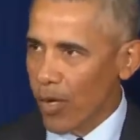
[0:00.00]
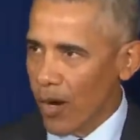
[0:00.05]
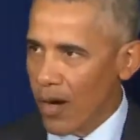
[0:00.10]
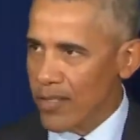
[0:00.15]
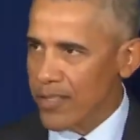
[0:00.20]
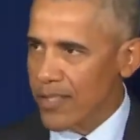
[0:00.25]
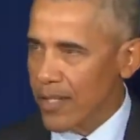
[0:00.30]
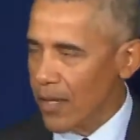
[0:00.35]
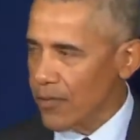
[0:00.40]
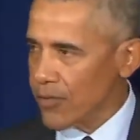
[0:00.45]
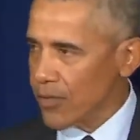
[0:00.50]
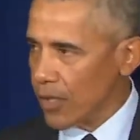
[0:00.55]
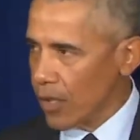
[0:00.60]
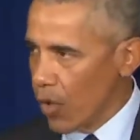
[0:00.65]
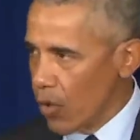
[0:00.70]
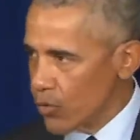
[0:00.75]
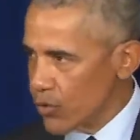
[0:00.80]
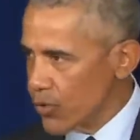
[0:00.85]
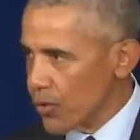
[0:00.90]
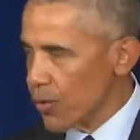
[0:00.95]
ourselves
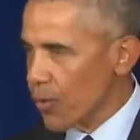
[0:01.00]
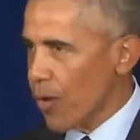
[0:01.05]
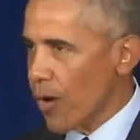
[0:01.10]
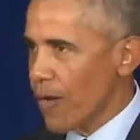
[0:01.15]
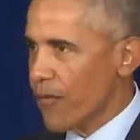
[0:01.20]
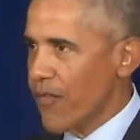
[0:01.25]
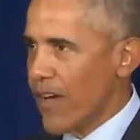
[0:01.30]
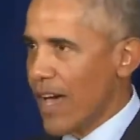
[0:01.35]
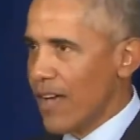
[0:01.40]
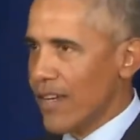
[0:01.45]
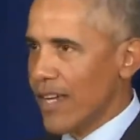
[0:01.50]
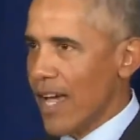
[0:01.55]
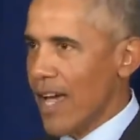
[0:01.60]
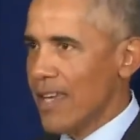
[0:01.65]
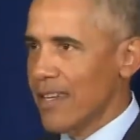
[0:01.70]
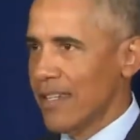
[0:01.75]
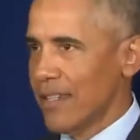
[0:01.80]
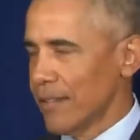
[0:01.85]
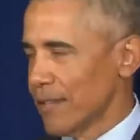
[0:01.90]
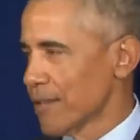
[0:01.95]
closer to our founding
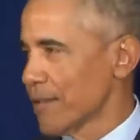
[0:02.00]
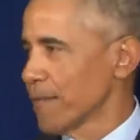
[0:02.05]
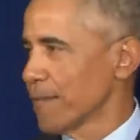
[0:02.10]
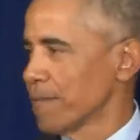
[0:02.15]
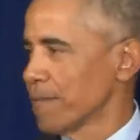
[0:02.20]
ideals,